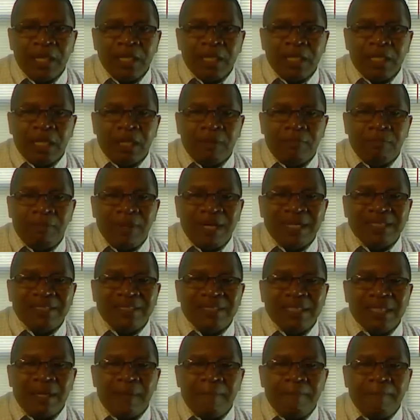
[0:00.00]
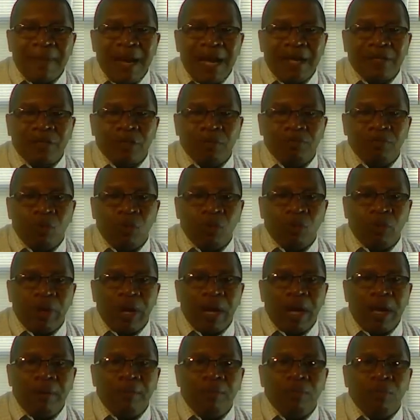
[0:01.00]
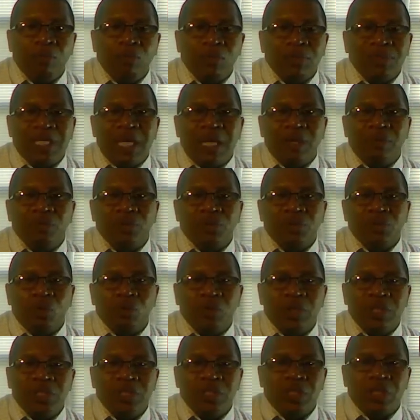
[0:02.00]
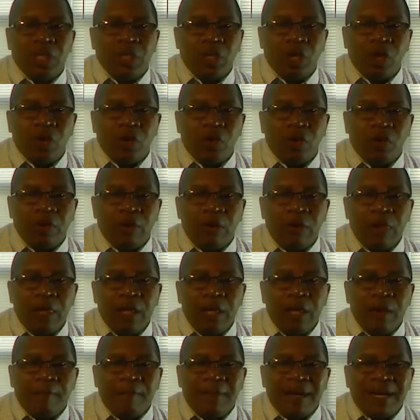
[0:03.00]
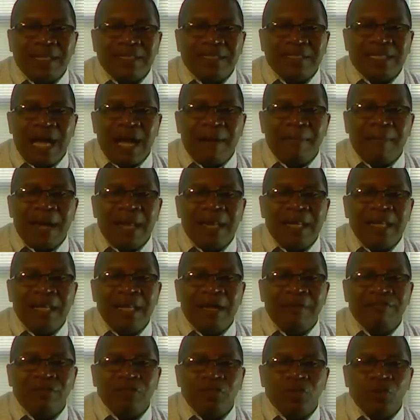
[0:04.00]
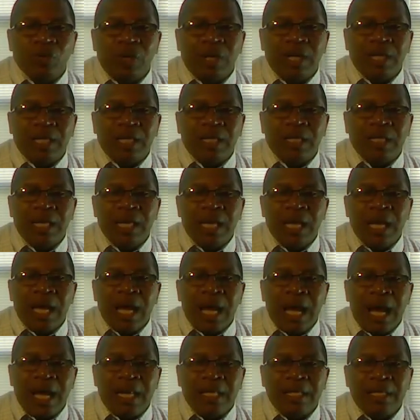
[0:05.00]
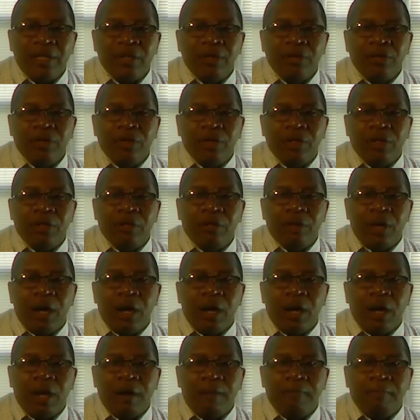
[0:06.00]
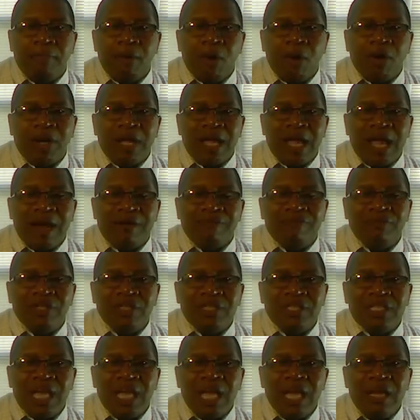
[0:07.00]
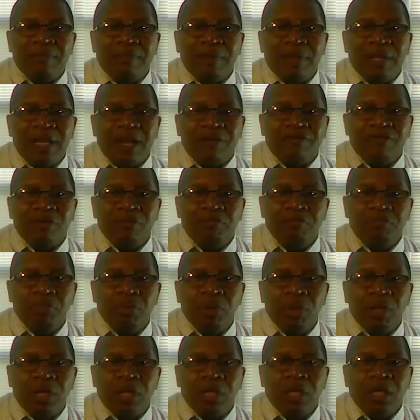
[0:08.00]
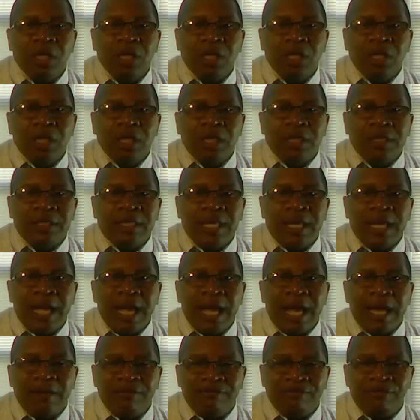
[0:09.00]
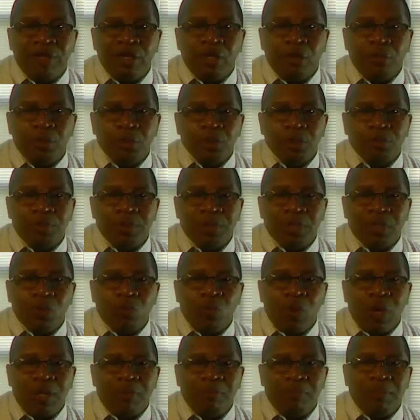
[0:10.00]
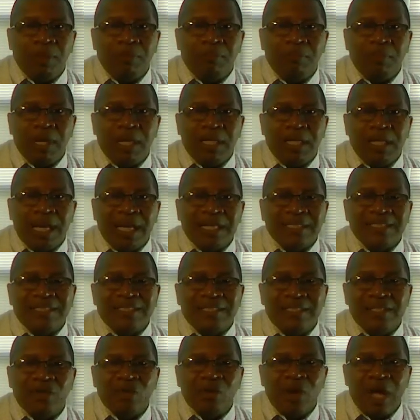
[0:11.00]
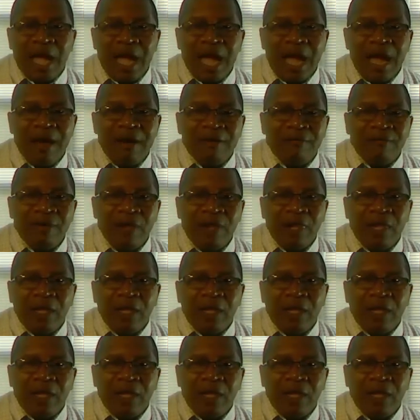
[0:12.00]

Now the best thing about the program was that it was so easy to learn. By the time I left the training, I literally bought every tape and every book they had available, spending quite a bit of money. I still have